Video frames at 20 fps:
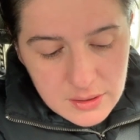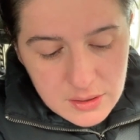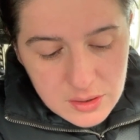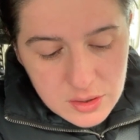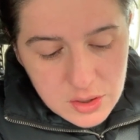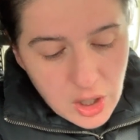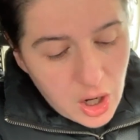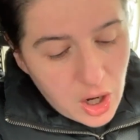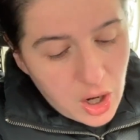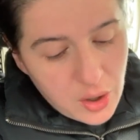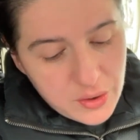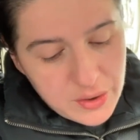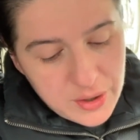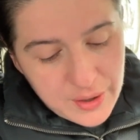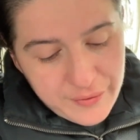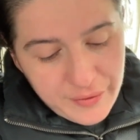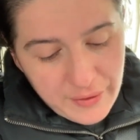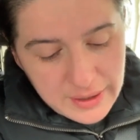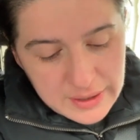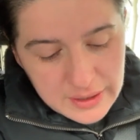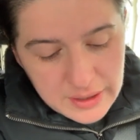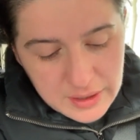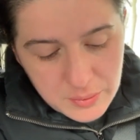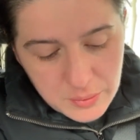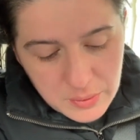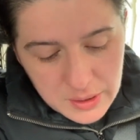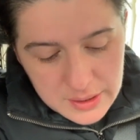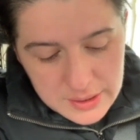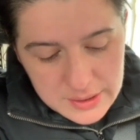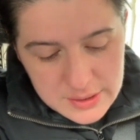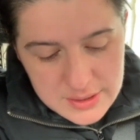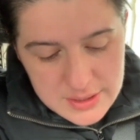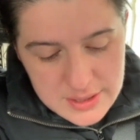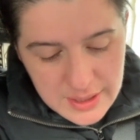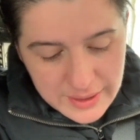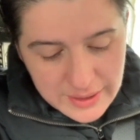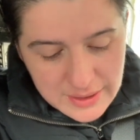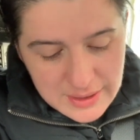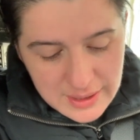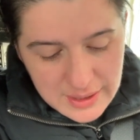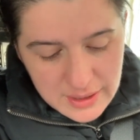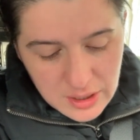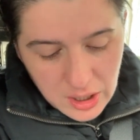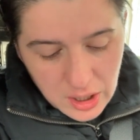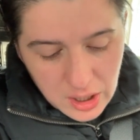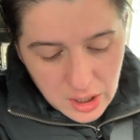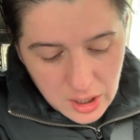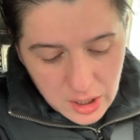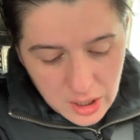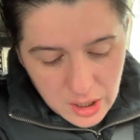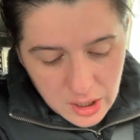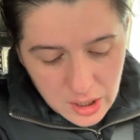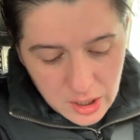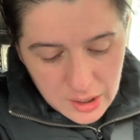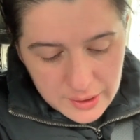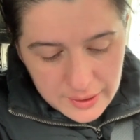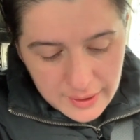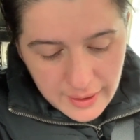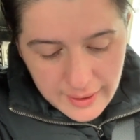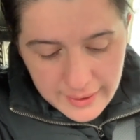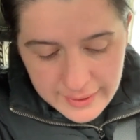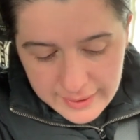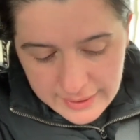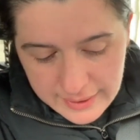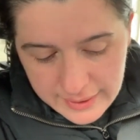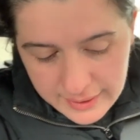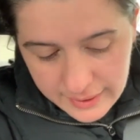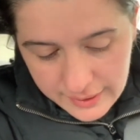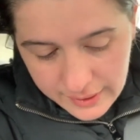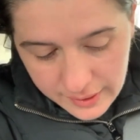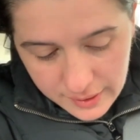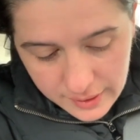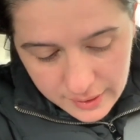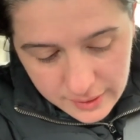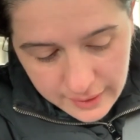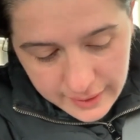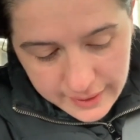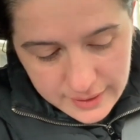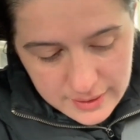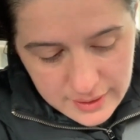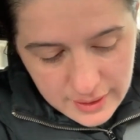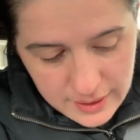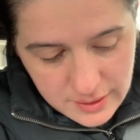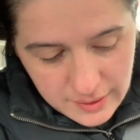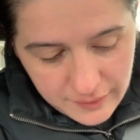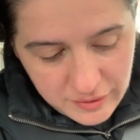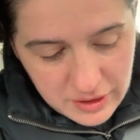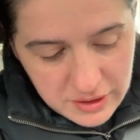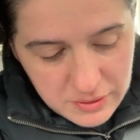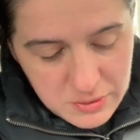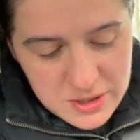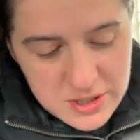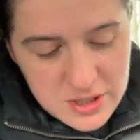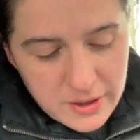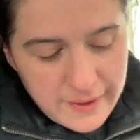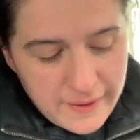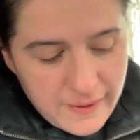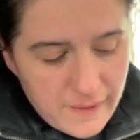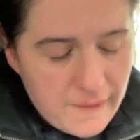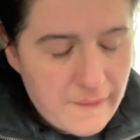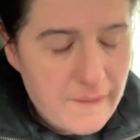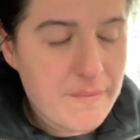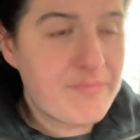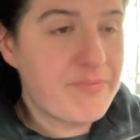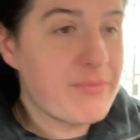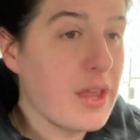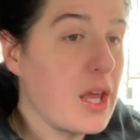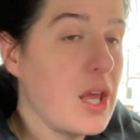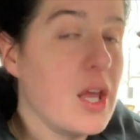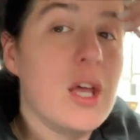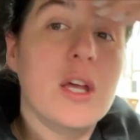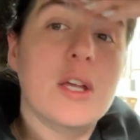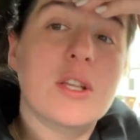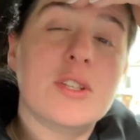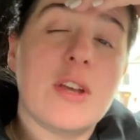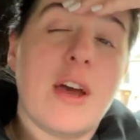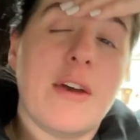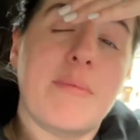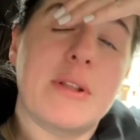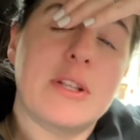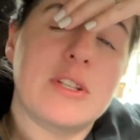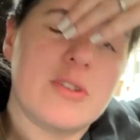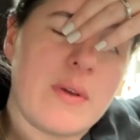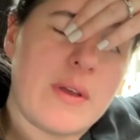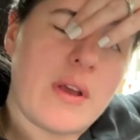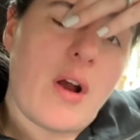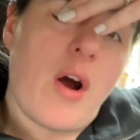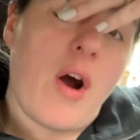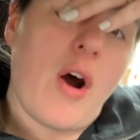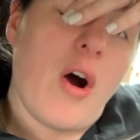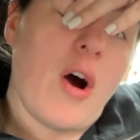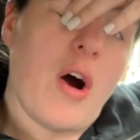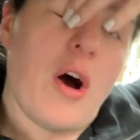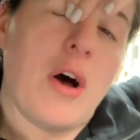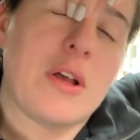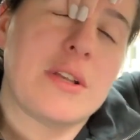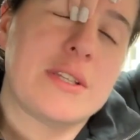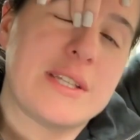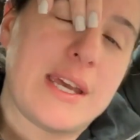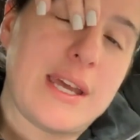No, the funny ones, I think, are not in here. I think the funny ones are at home. So I've been doing hauls,